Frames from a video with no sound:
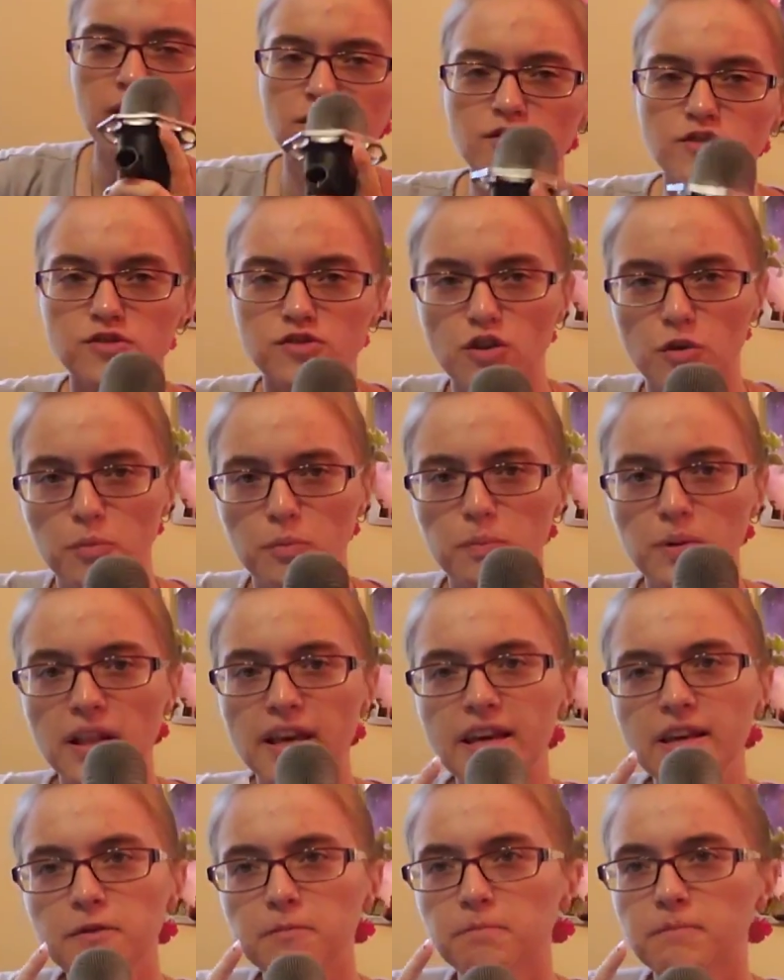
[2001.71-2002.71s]
So
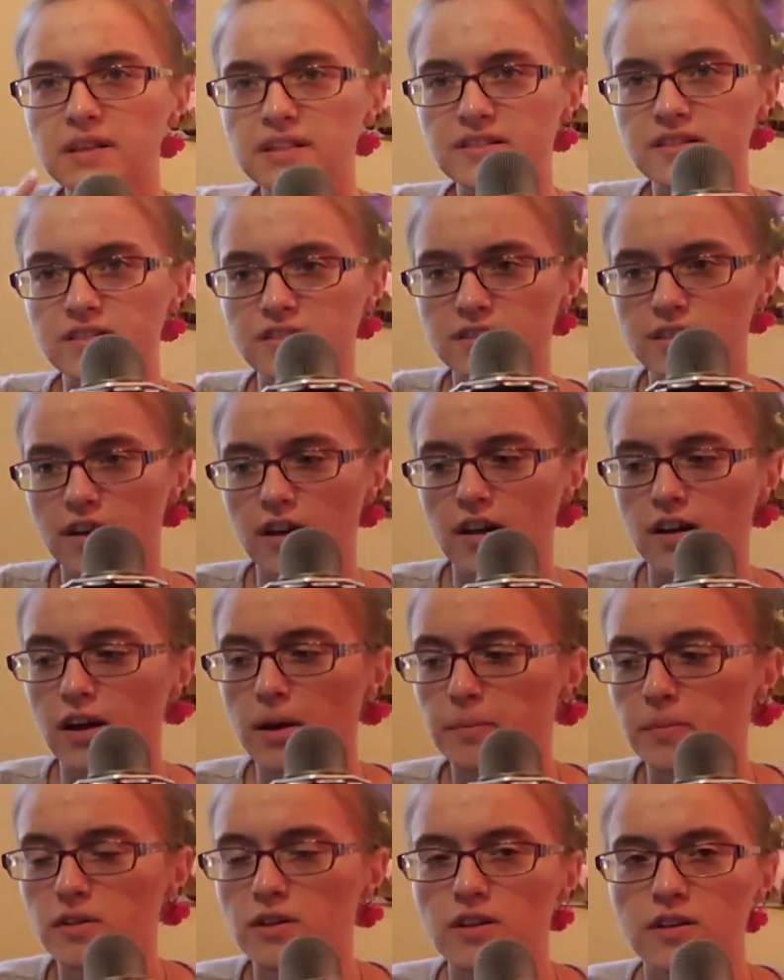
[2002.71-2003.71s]
Blake missed a
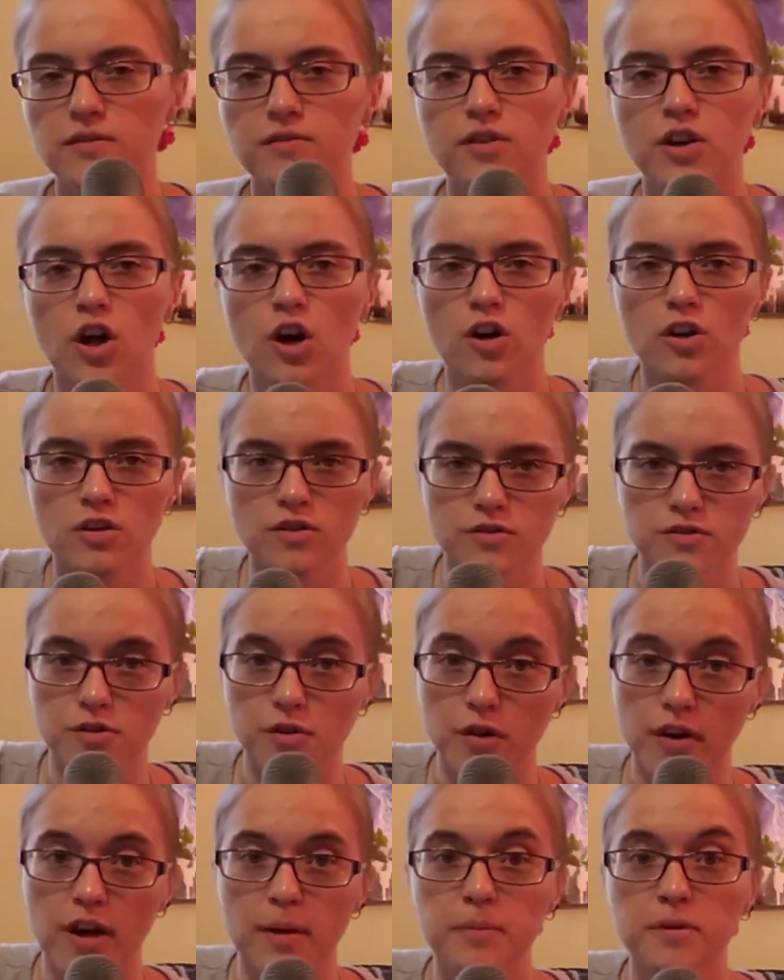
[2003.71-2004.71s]
couple of calls
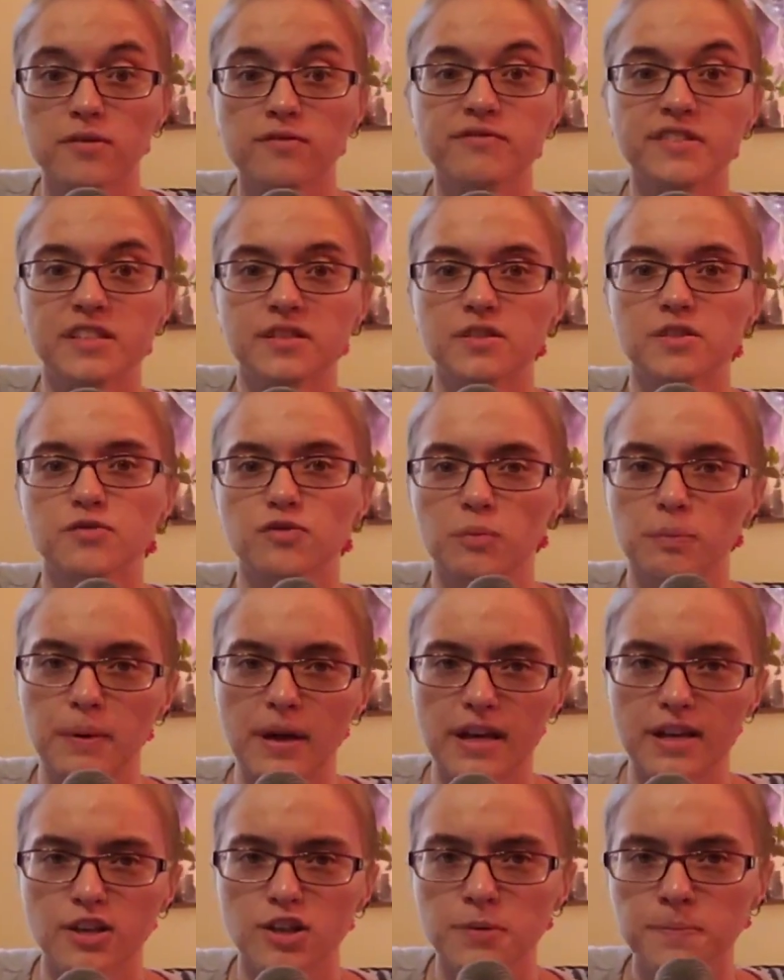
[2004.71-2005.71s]
or a couple of visits from
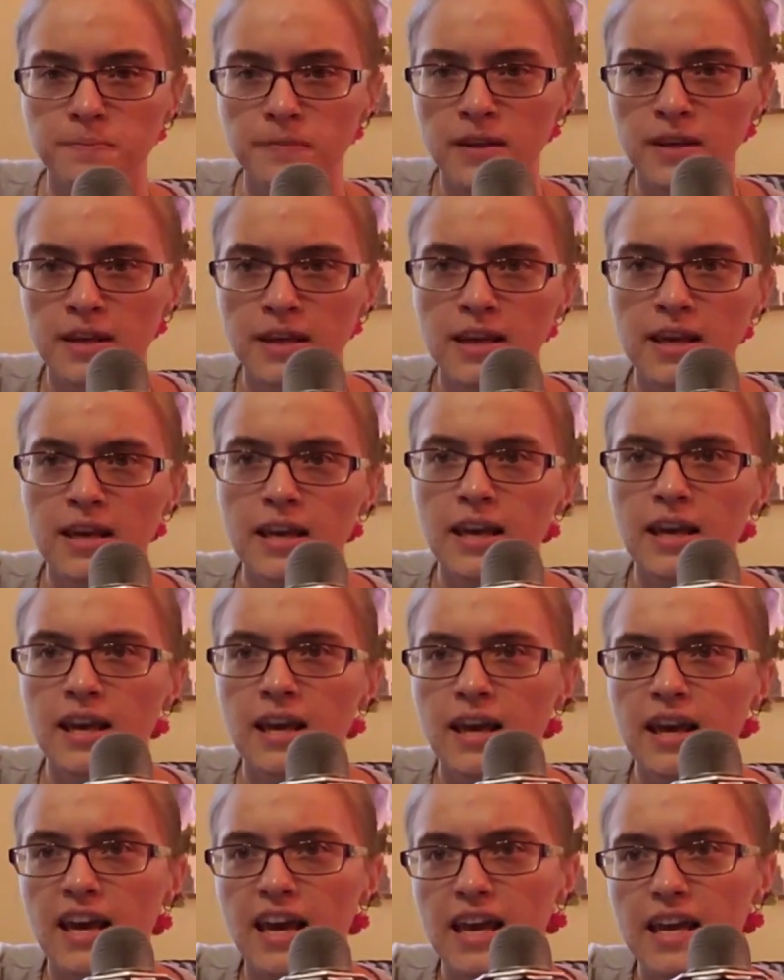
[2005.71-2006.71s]
Paige,
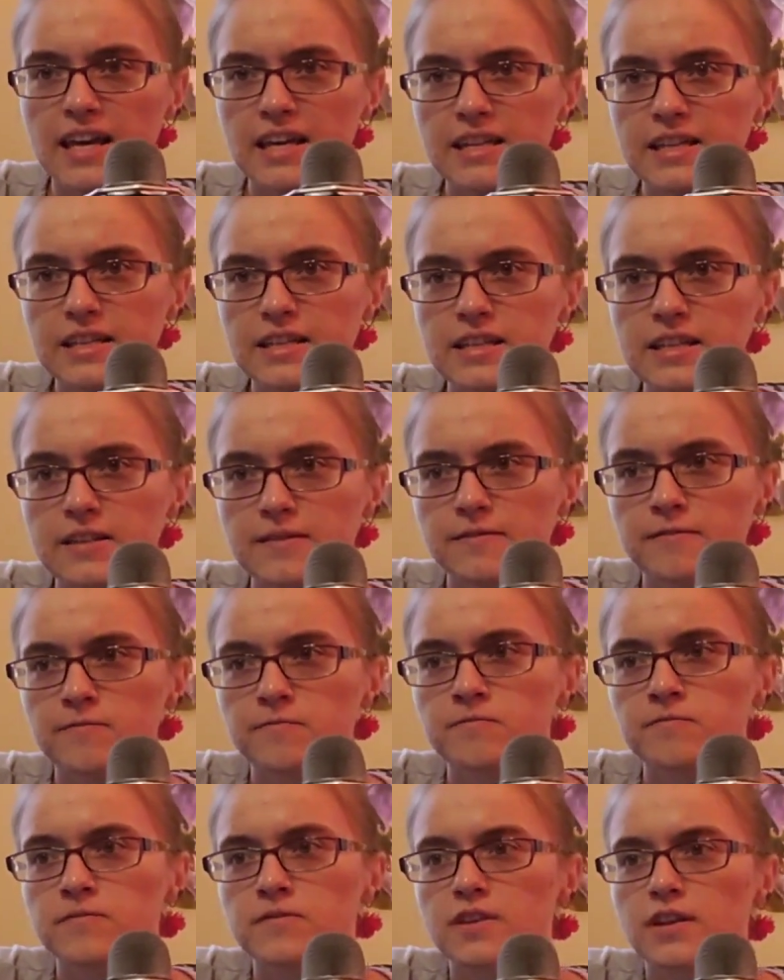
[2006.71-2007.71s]
and
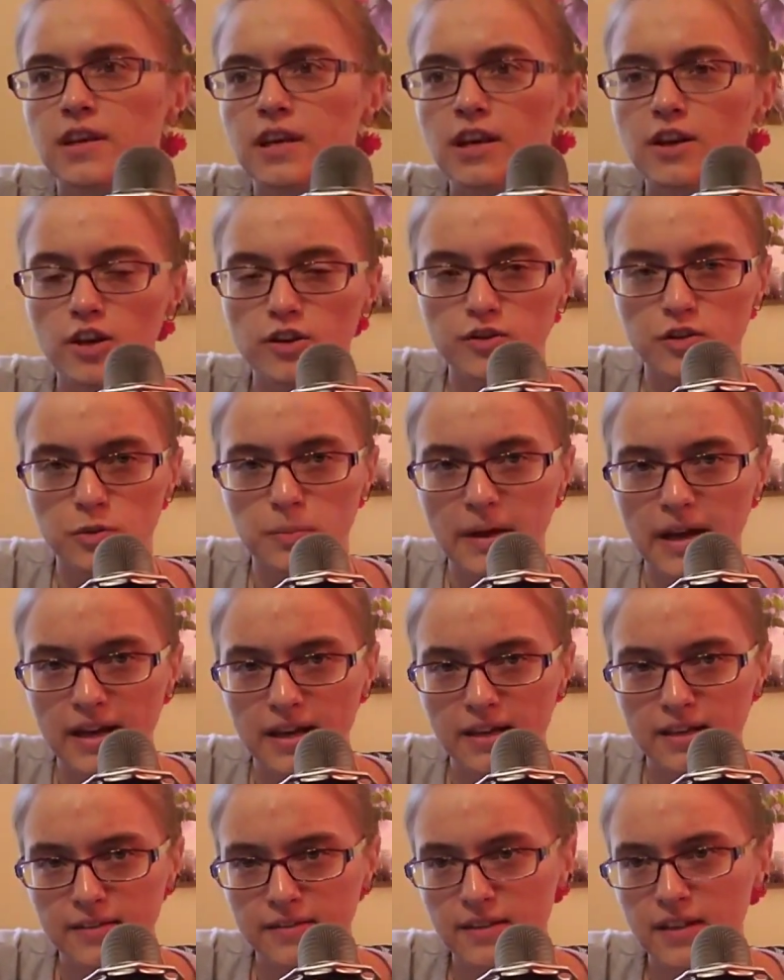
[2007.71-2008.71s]
he calls her
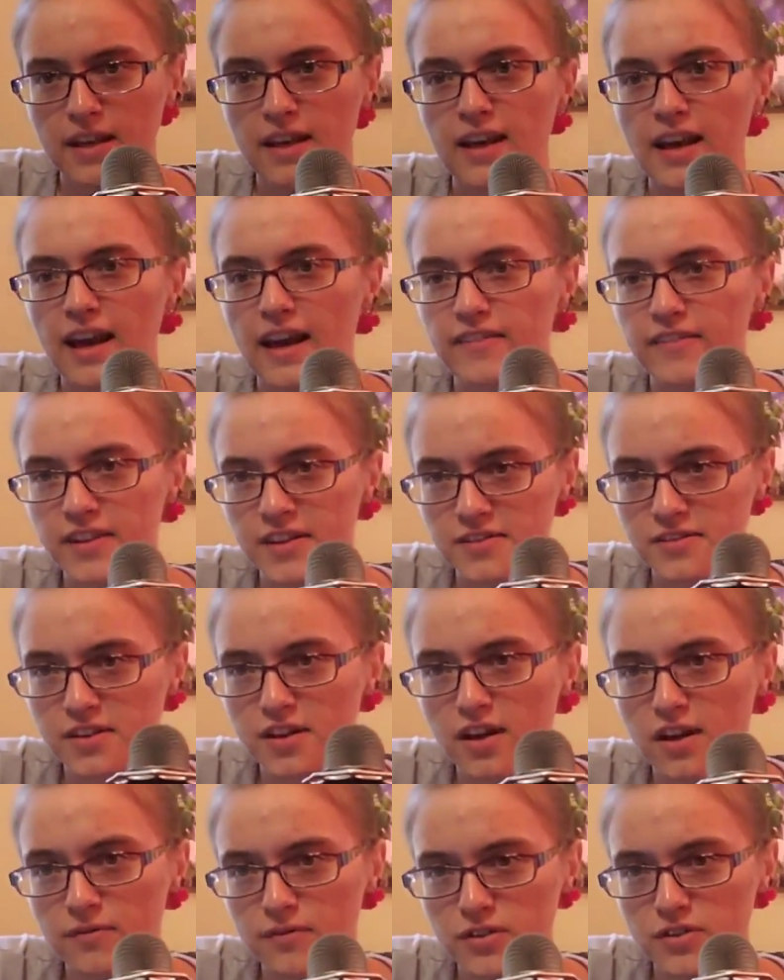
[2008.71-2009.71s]
back. And this
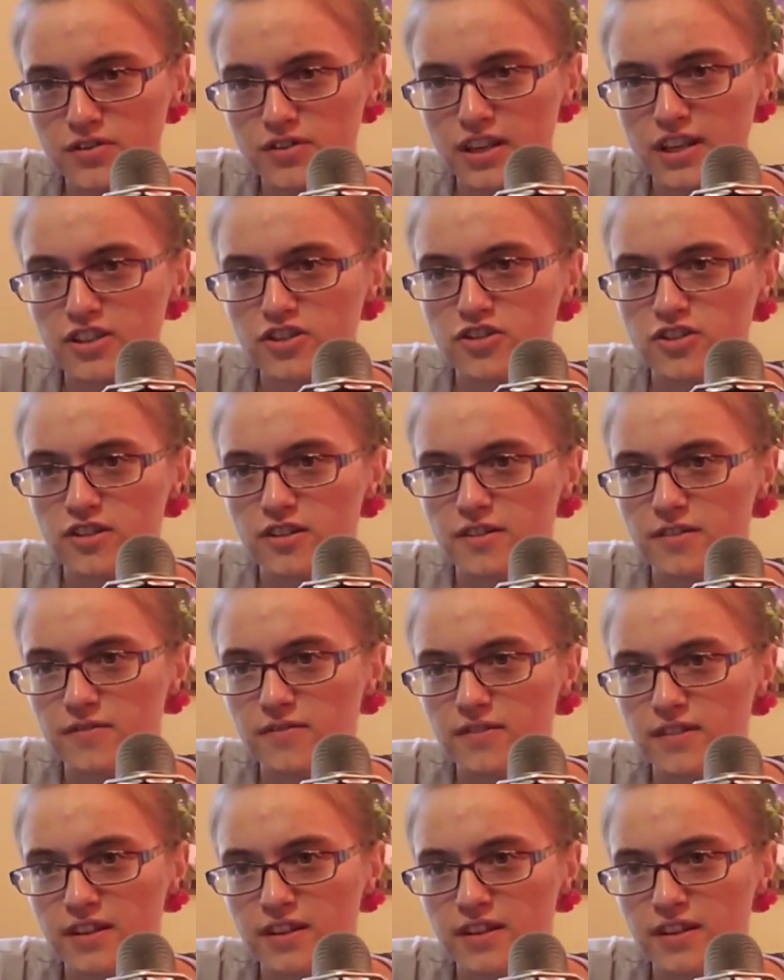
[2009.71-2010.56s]
conversation